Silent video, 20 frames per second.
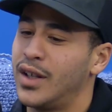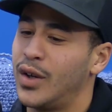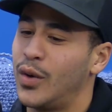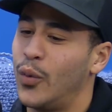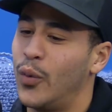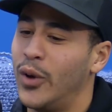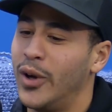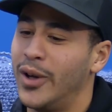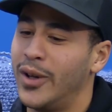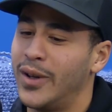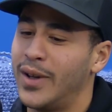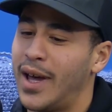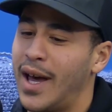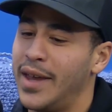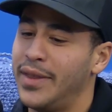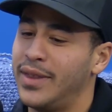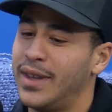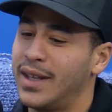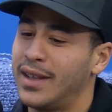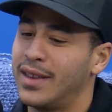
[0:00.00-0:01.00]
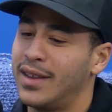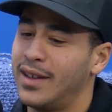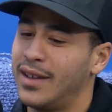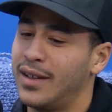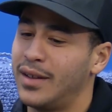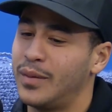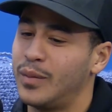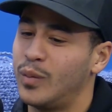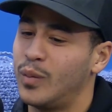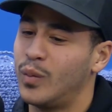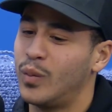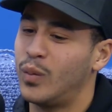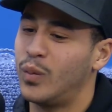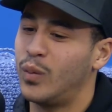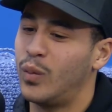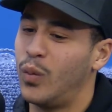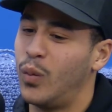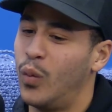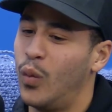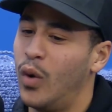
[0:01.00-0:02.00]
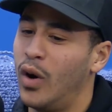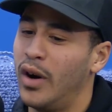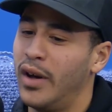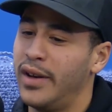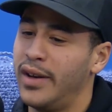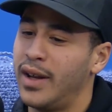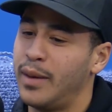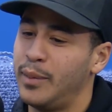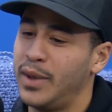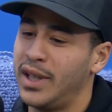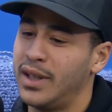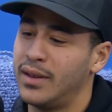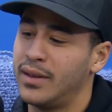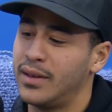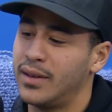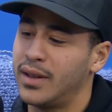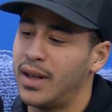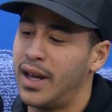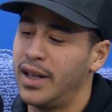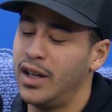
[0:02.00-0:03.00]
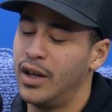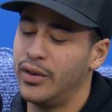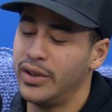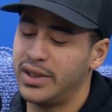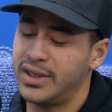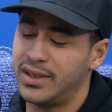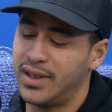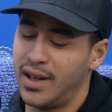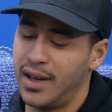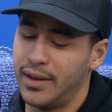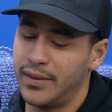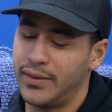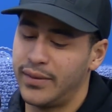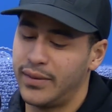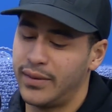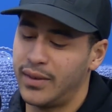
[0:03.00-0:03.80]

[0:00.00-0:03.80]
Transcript: Well, I think that one, I mean, I know it's tough